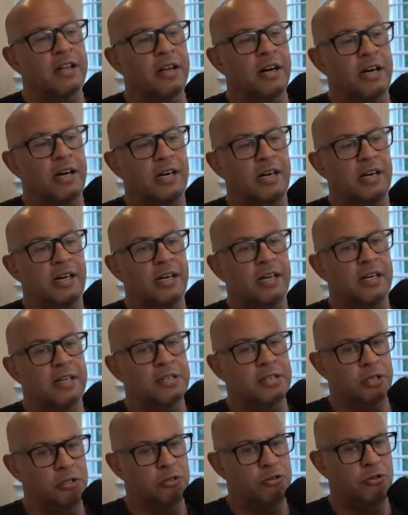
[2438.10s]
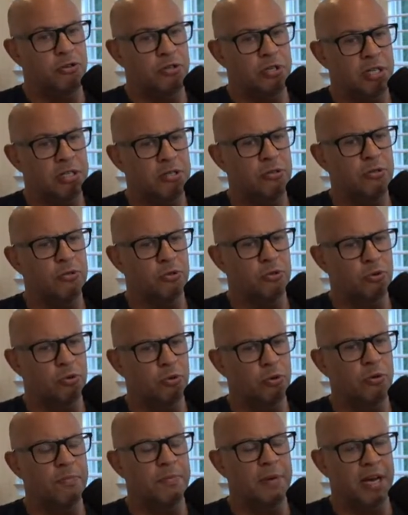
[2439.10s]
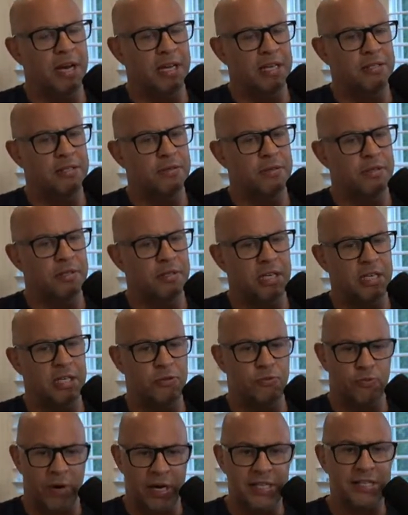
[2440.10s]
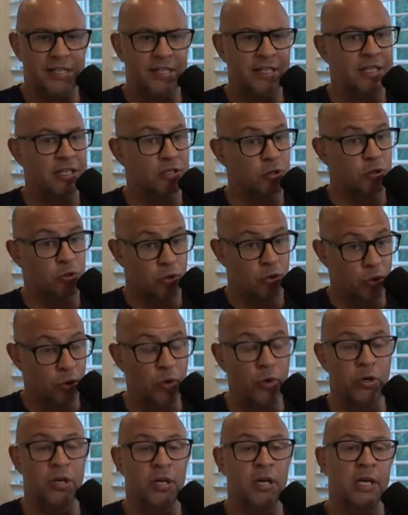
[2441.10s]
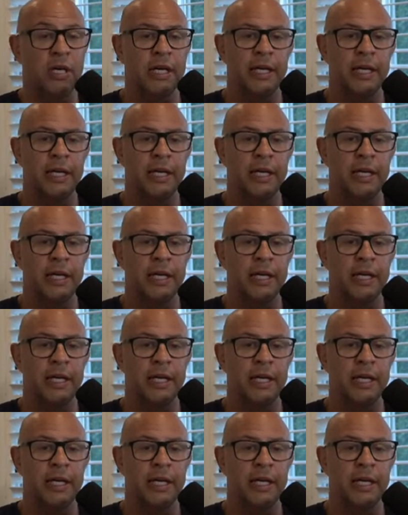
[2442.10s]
So his jiu-jitsu's good, man. His wrestling's good.